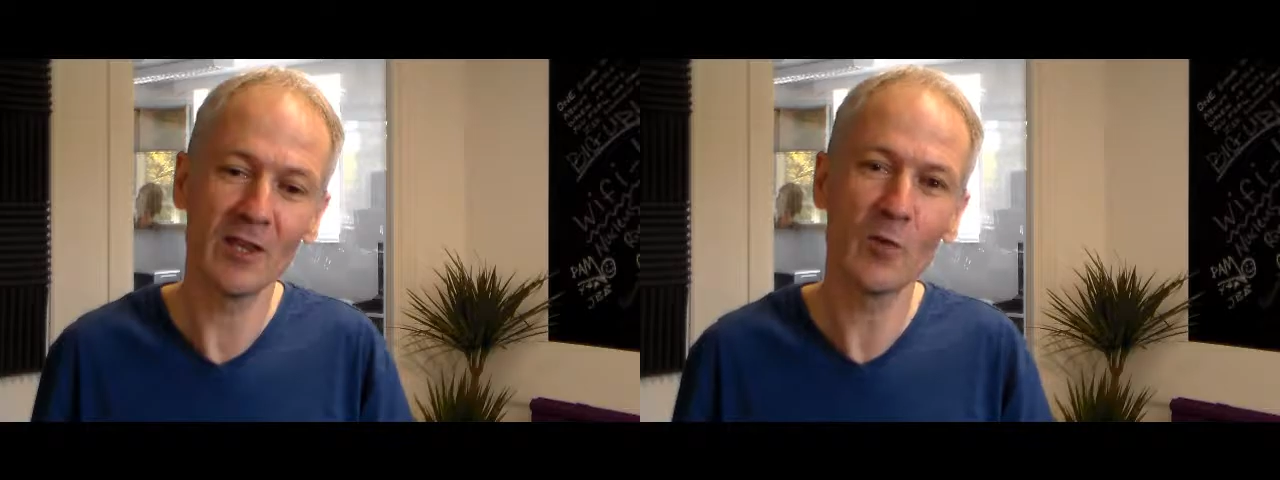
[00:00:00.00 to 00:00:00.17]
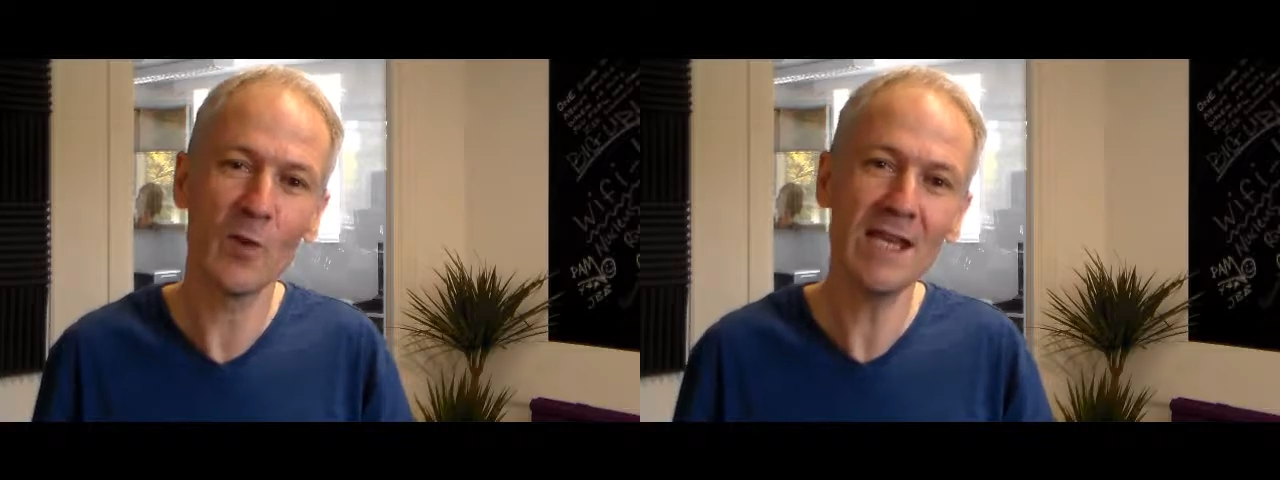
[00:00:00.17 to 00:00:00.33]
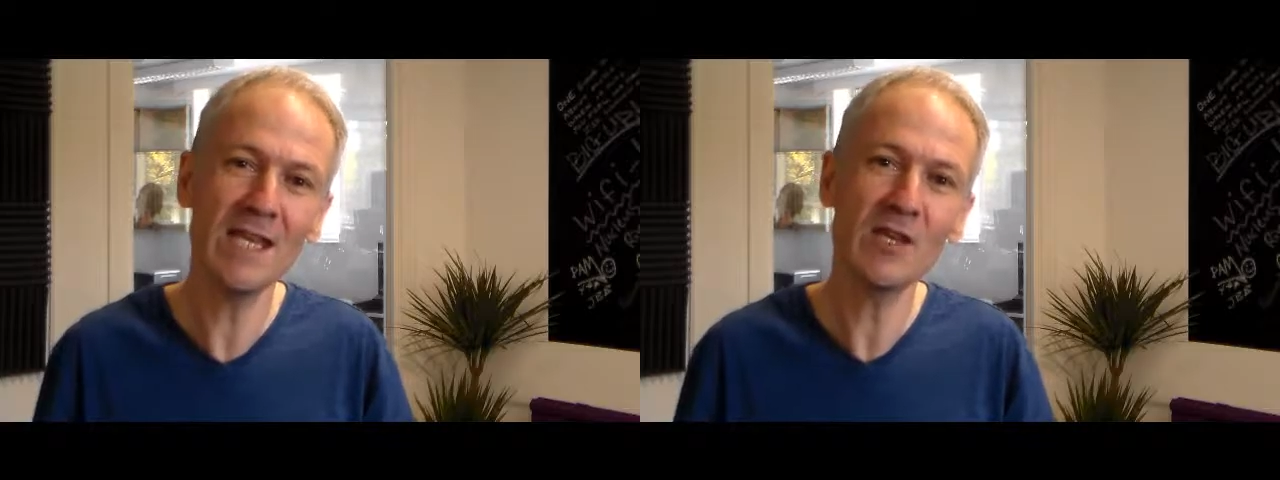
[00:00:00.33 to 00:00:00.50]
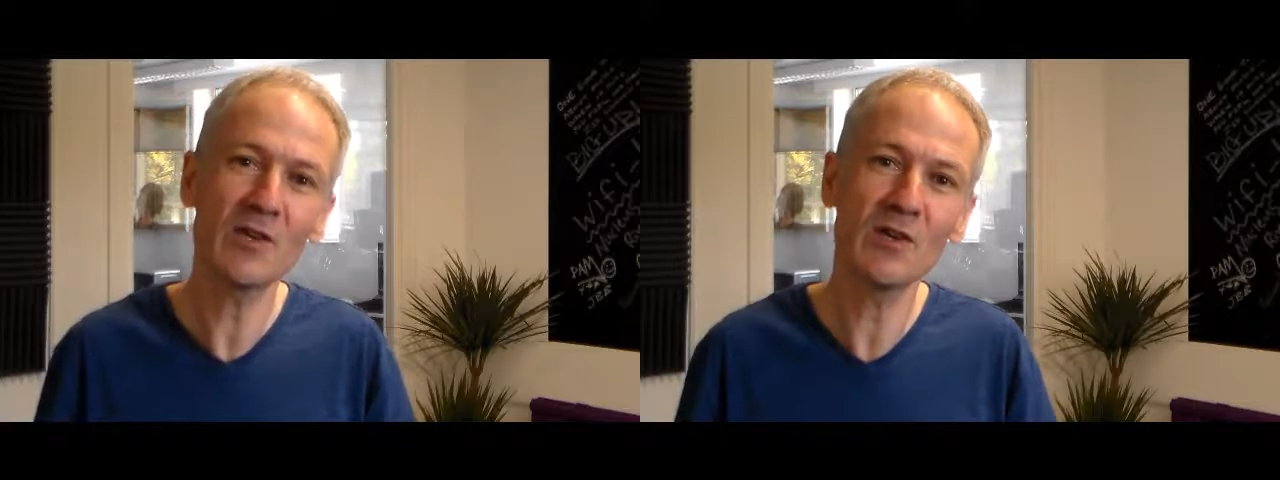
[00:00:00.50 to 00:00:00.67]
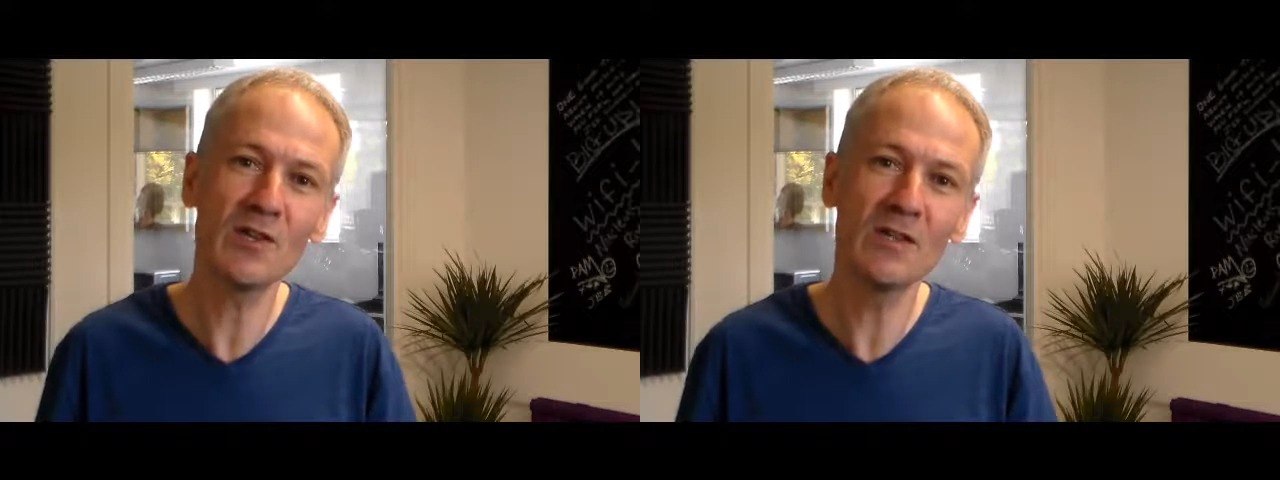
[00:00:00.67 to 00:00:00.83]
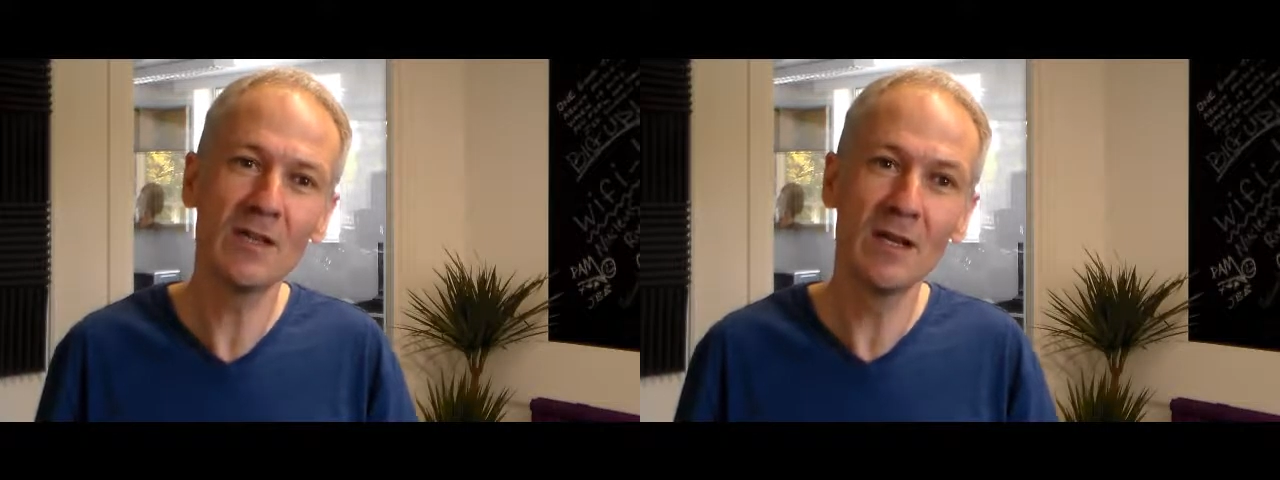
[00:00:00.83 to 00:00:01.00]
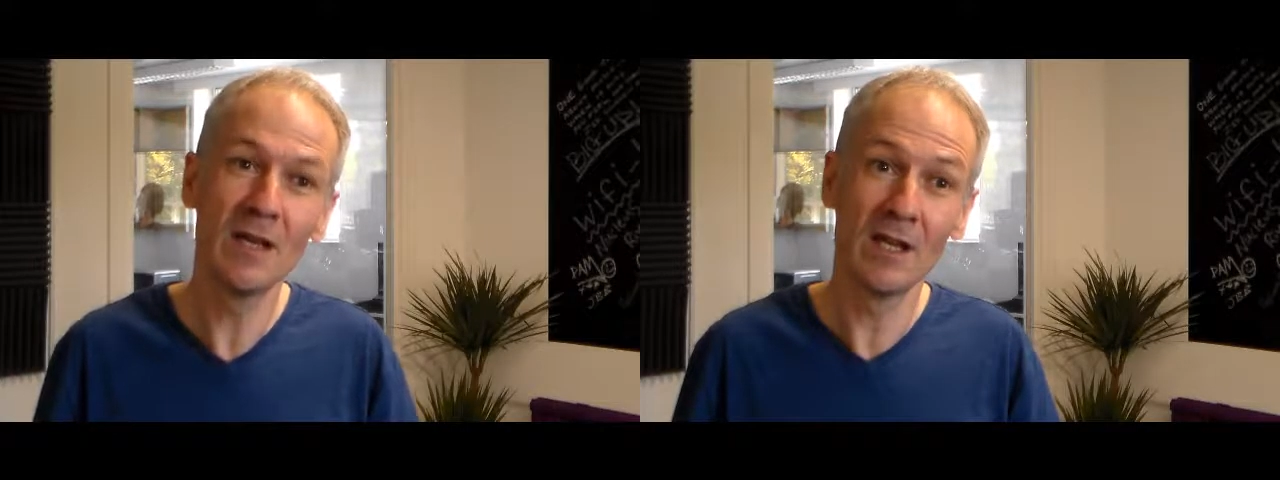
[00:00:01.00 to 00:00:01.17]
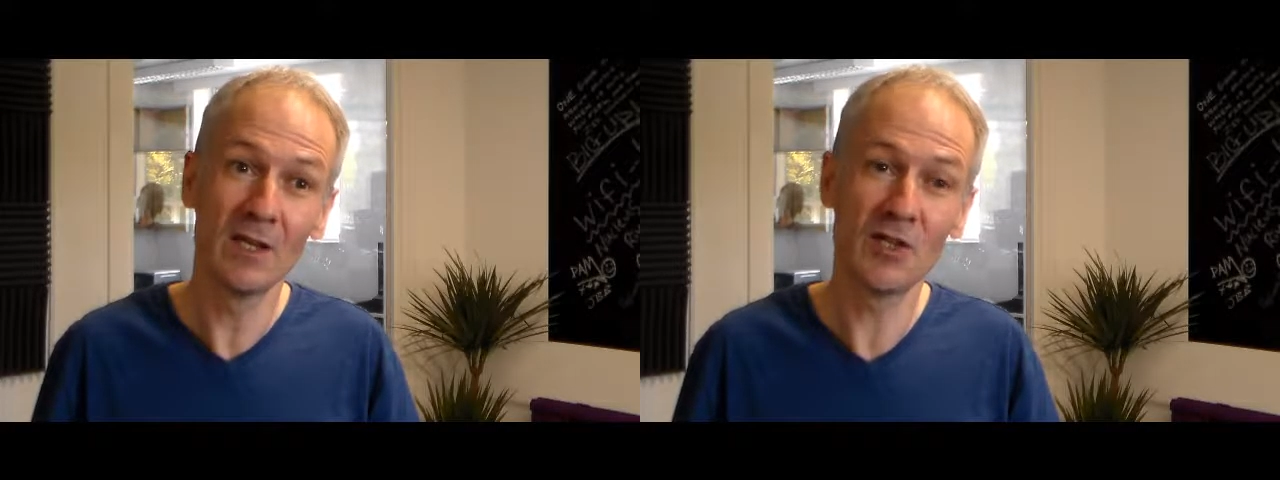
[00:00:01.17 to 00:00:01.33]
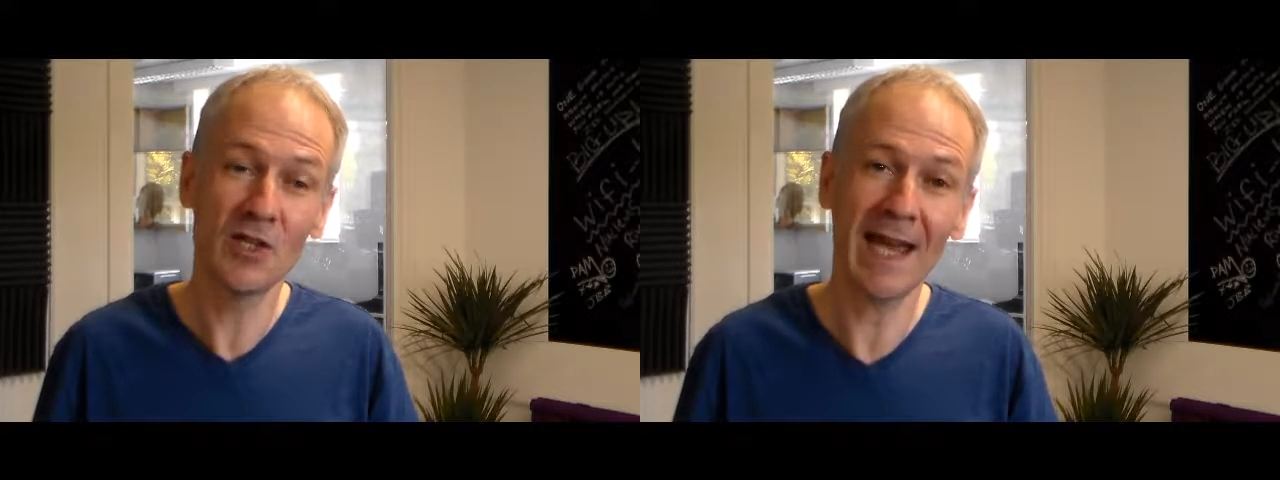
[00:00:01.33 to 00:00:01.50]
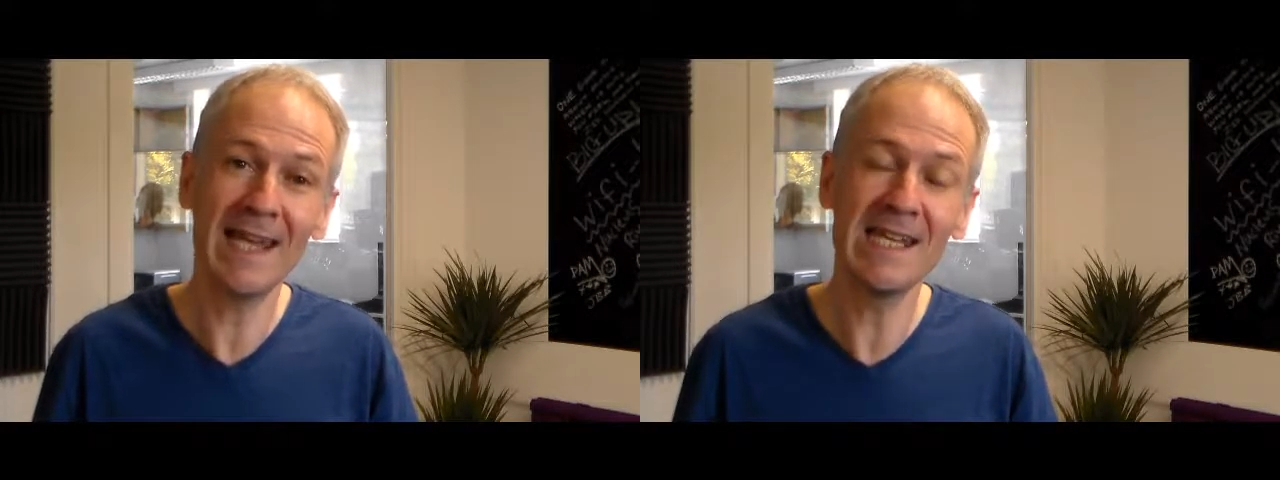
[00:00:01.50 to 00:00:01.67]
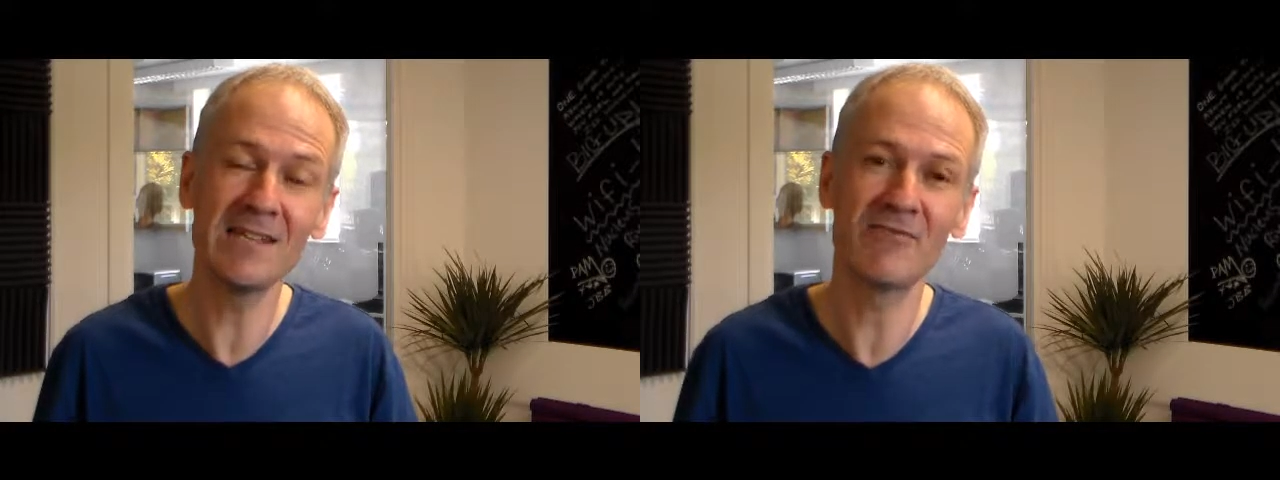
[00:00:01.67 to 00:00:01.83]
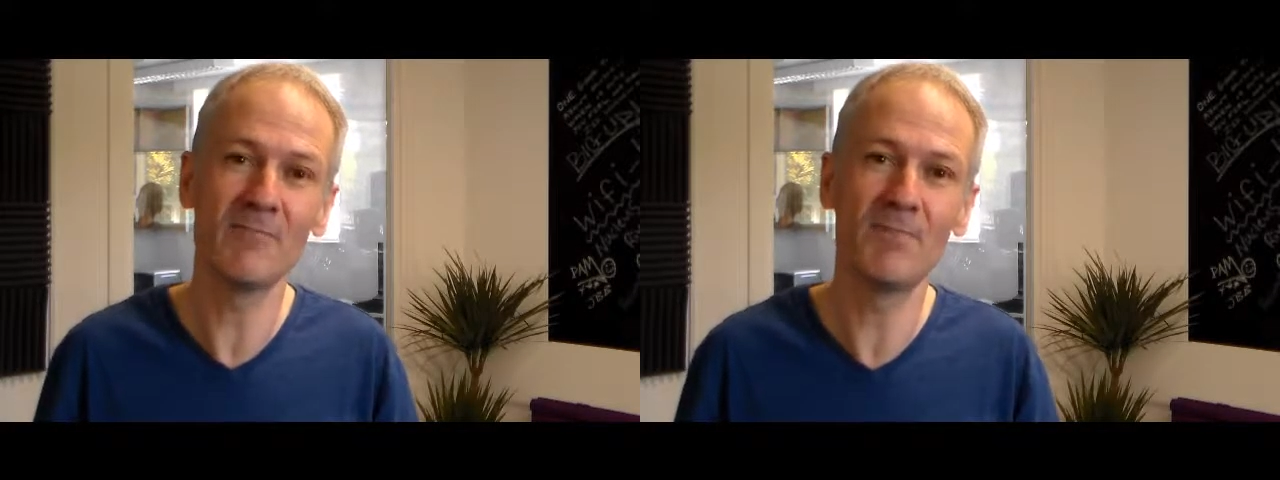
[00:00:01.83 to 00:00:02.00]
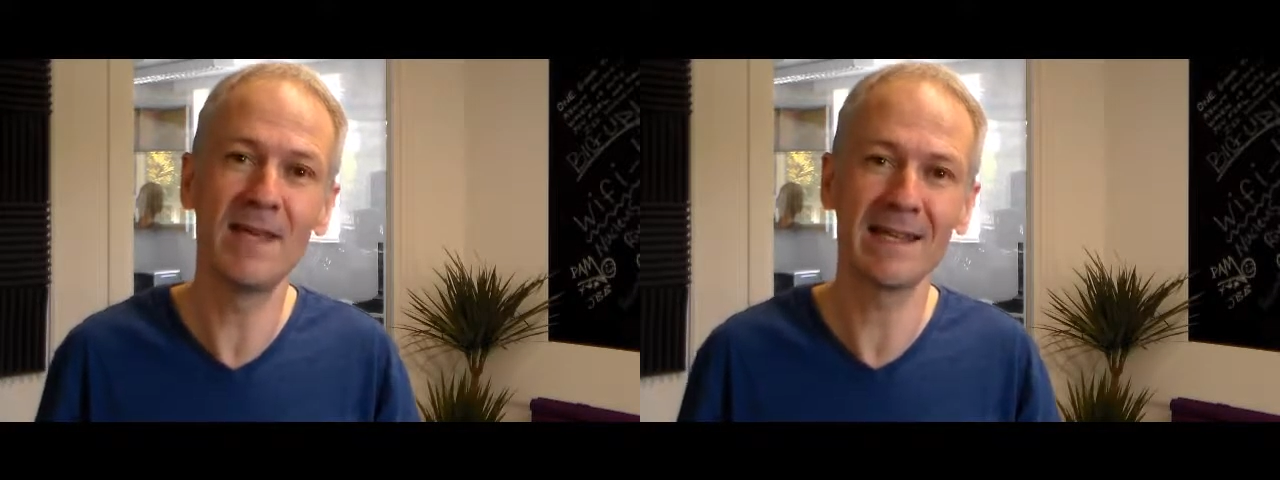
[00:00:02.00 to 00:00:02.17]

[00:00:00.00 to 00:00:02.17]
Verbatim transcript: And the way you can change from